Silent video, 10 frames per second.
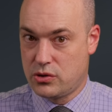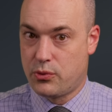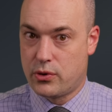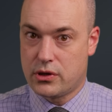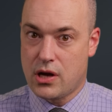
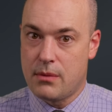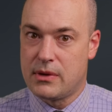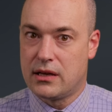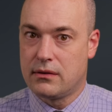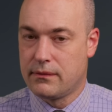support
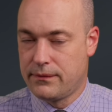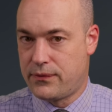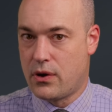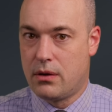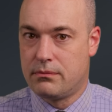coming
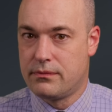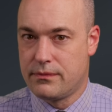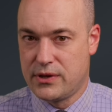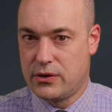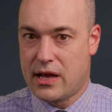from
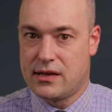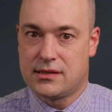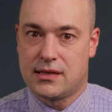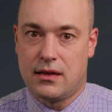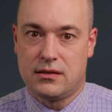the United
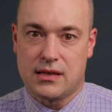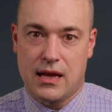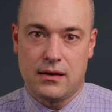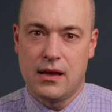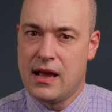States.
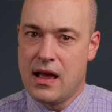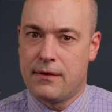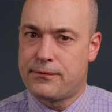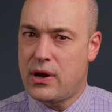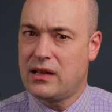And
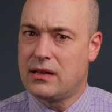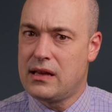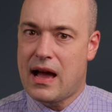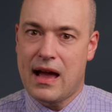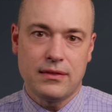
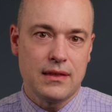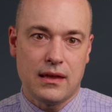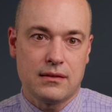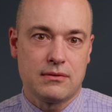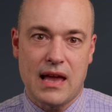frankly, I
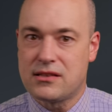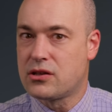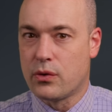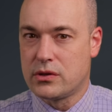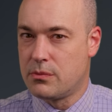think that's
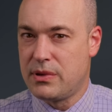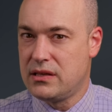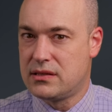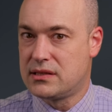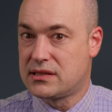going to
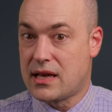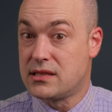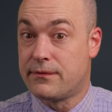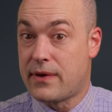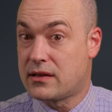be the
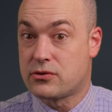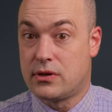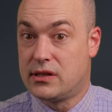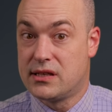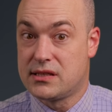decisive
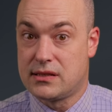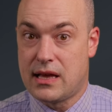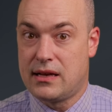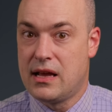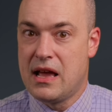factor in this,
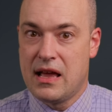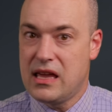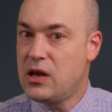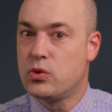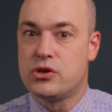that
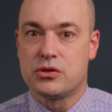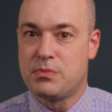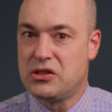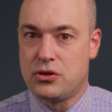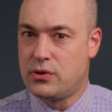it would just
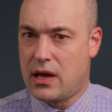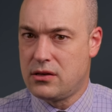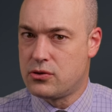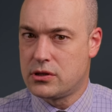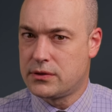be too
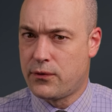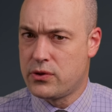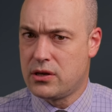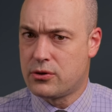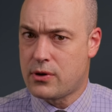dangerous for
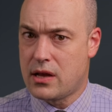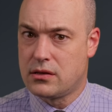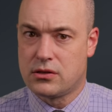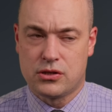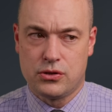the
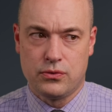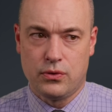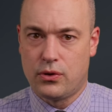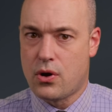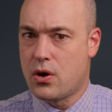Ukrainians
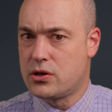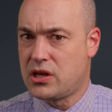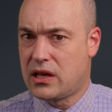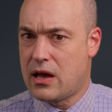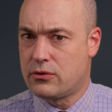to
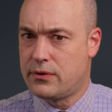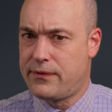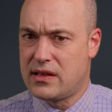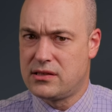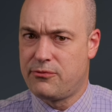launch a
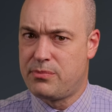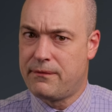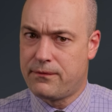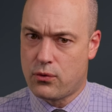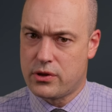counteroffensive
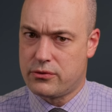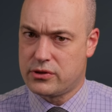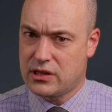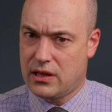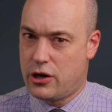before there
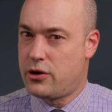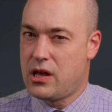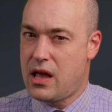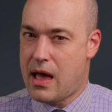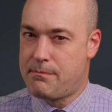is
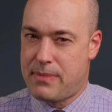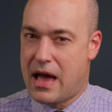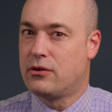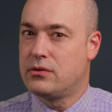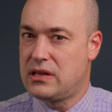clarity
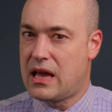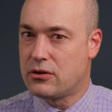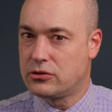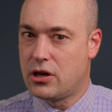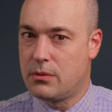about the
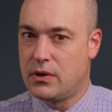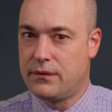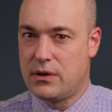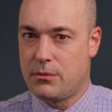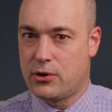outcome
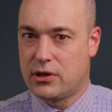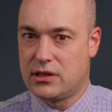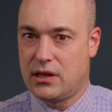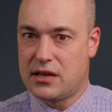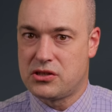of the
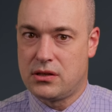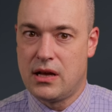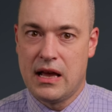American election.